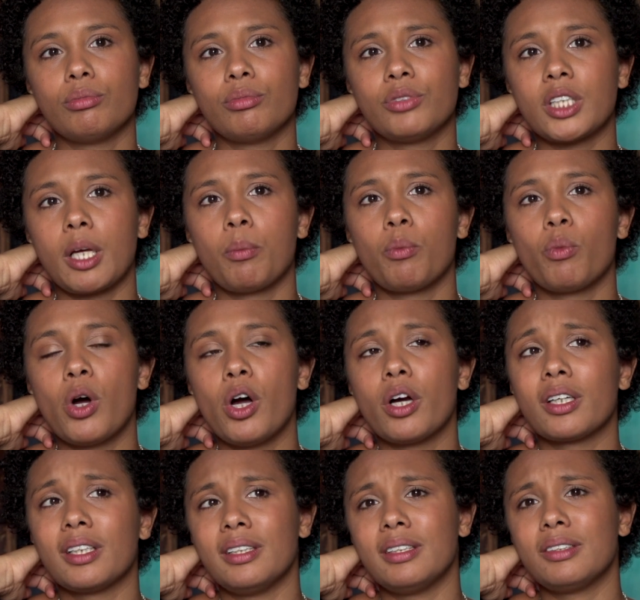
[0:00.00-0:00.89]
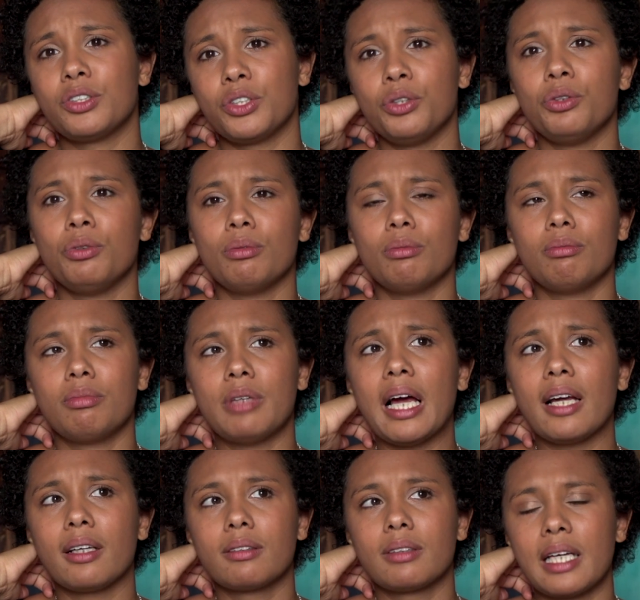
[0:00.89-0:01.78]
some work do,
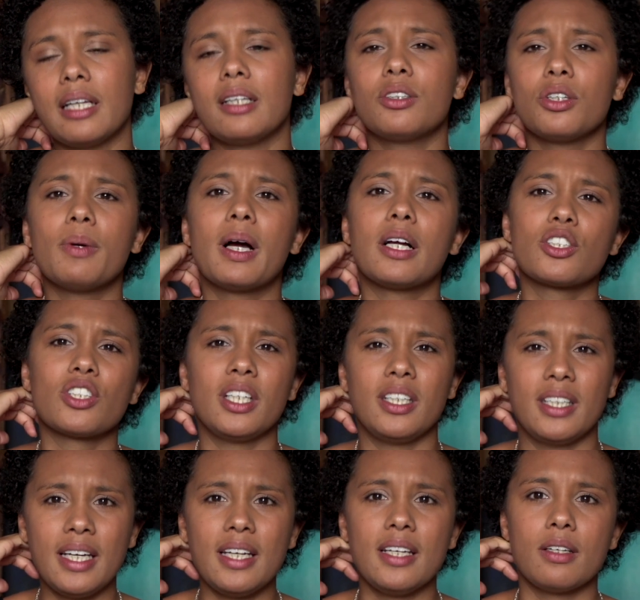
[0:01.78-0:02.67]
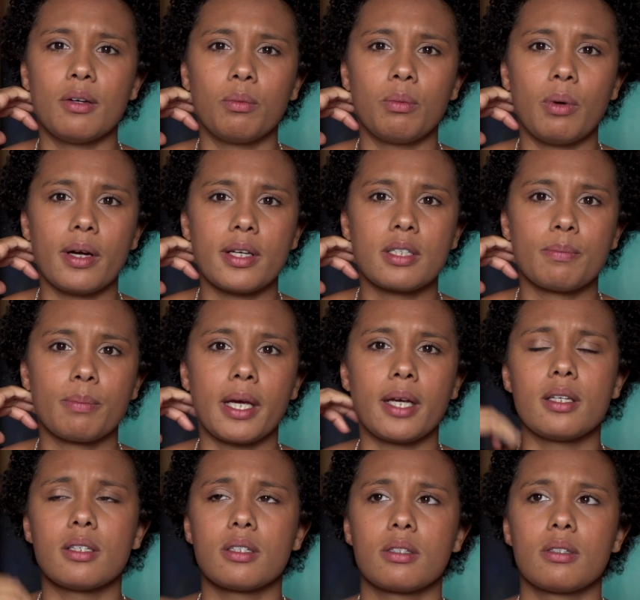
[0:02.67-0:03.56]
like they do actually need a white
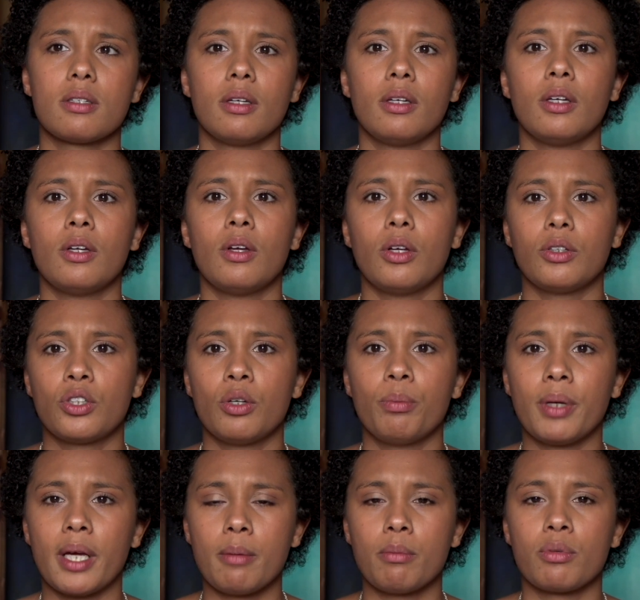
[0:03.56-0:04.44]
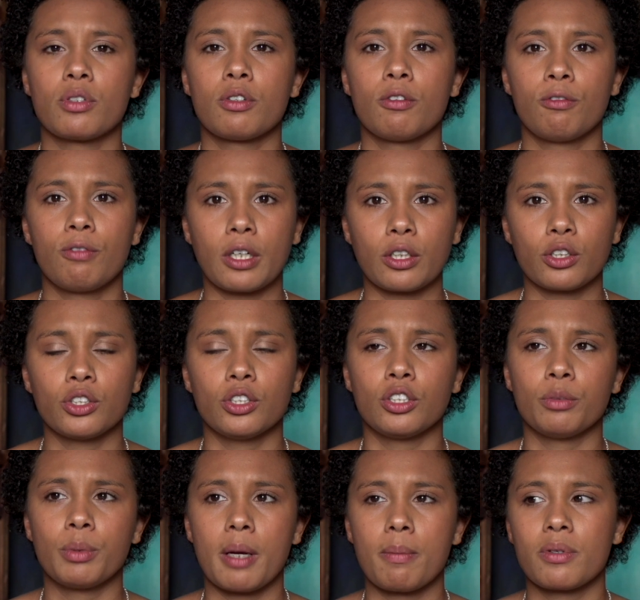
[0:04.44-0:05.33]
space to be able to
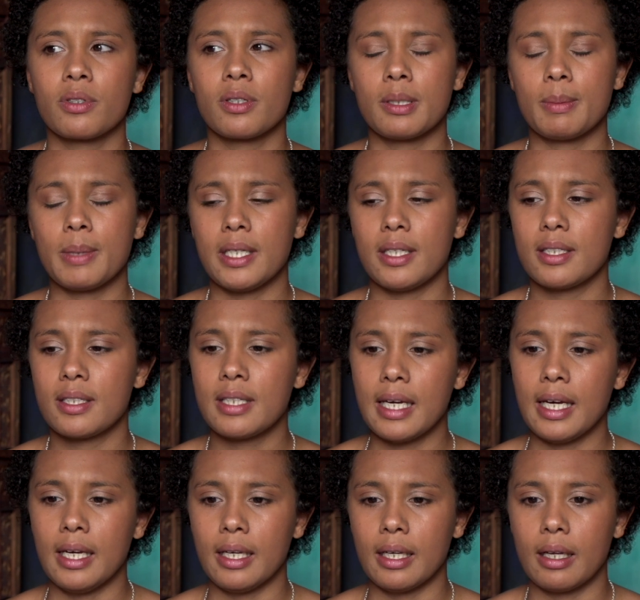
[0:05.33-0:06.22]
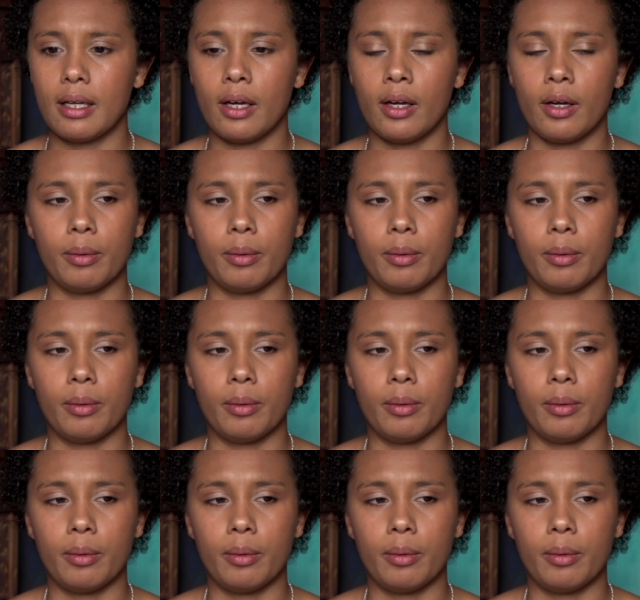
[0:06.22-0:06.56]
function, to be able to be seen,